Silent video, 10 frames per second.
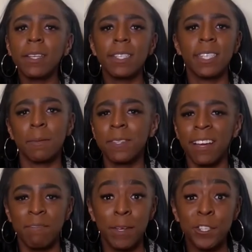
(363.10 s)
these steps
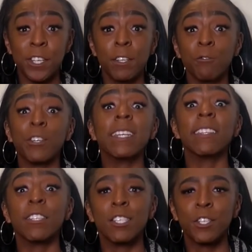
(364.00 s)
that I've mentioned,
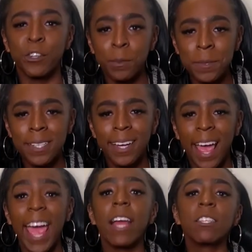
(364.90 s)
reading the script,
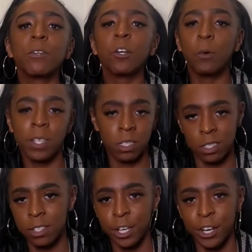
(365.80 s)
answering
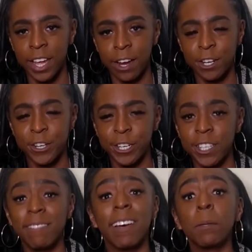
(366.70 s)
questions to your character,
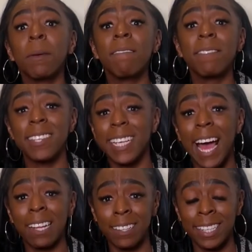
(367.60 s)
developing
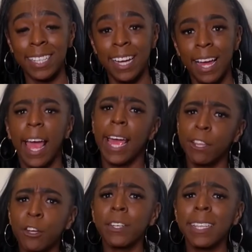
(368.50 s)
physicality, and
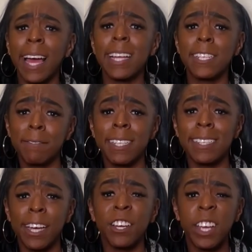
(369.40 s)
learning the activities
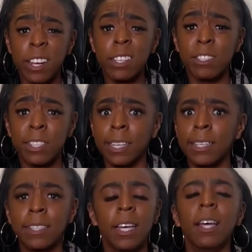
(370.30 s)
that your character
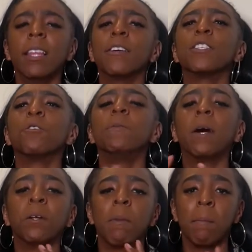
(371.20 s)
does, there is no
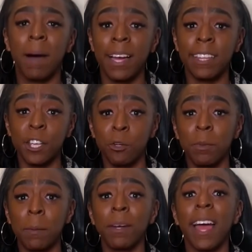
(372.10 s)
doubt in my mind that you'll be
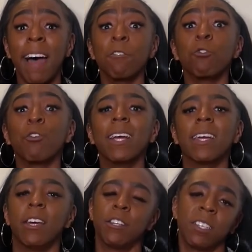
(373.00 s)
able to have great
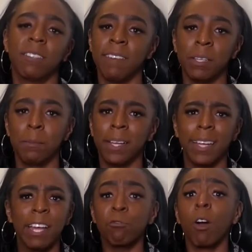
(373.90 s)
character development
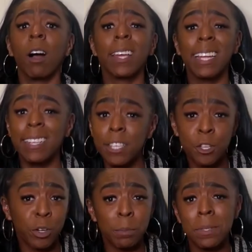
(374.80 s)
and rock any
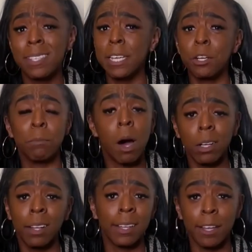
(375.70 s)
script, scene, or
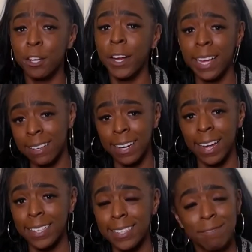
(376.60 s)
monologue that you're handed
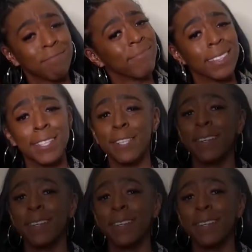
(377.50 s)
next. Until